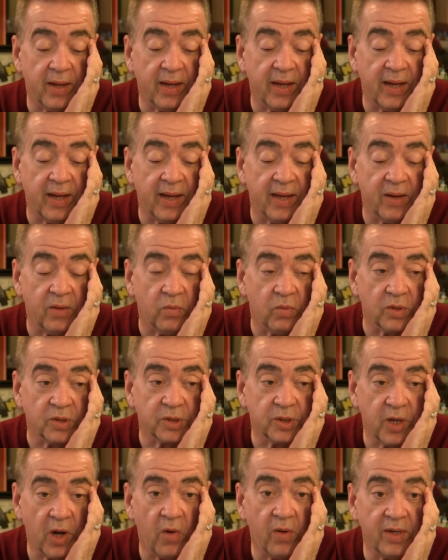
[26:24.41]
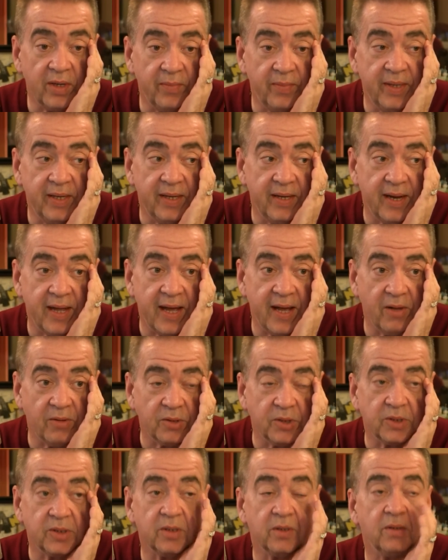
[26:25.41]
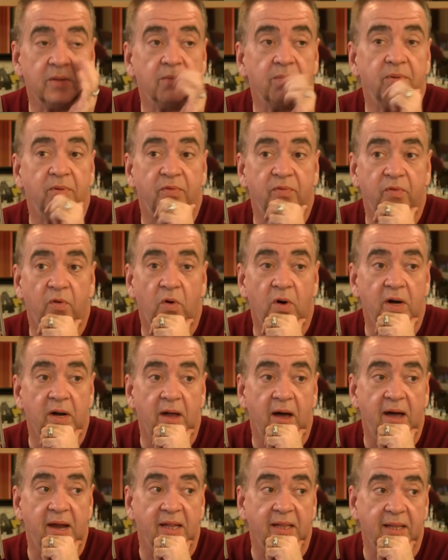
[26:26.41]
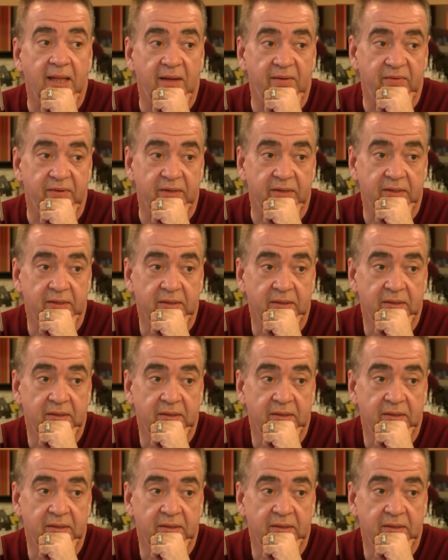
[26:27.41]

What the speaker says: and was going to be announced before 9/11.